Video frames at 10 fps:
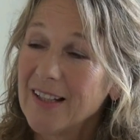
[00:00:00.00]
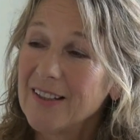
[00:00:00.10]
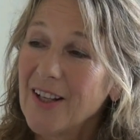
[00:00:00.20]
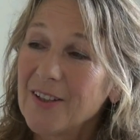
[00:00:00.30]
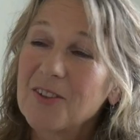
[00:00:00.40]

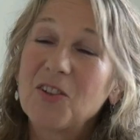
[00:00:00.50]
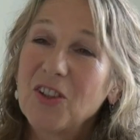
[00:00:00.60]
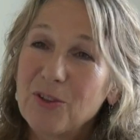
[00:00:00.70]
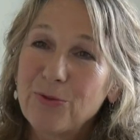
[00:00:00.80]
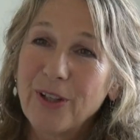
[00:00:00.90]
not
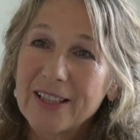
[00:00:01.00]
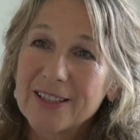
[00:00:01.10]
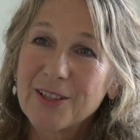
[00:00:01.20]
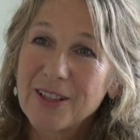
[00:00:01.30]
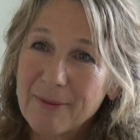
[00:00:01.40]
good
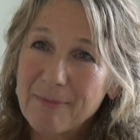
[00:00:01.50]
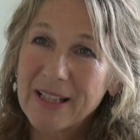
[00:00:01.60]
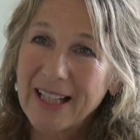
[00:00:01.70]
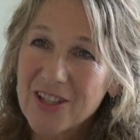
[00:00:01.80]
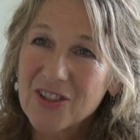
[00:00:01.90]
effects that
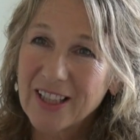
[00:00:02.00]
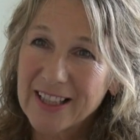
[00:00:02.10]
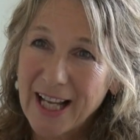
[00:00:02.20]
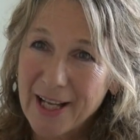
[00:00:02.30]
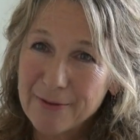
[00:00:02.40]
medication can
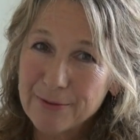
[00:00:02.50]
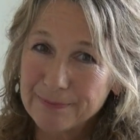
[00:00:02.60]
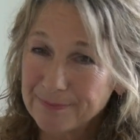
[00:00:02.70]
have.